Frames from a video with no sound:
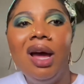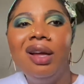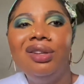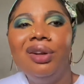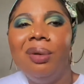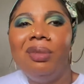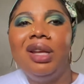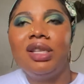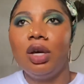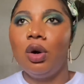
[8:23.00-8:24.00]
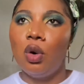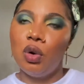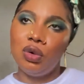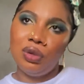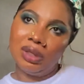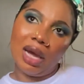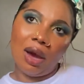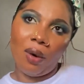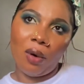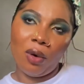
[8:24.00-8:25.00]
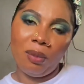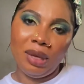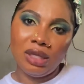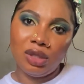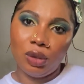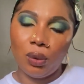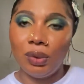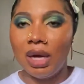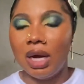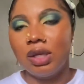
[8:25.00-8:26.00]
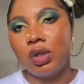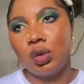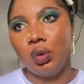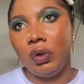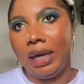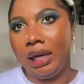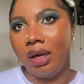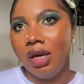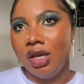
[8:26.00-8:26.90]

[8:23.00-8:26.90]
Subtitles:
normally you say, oh, use alcohol-based toner to, like,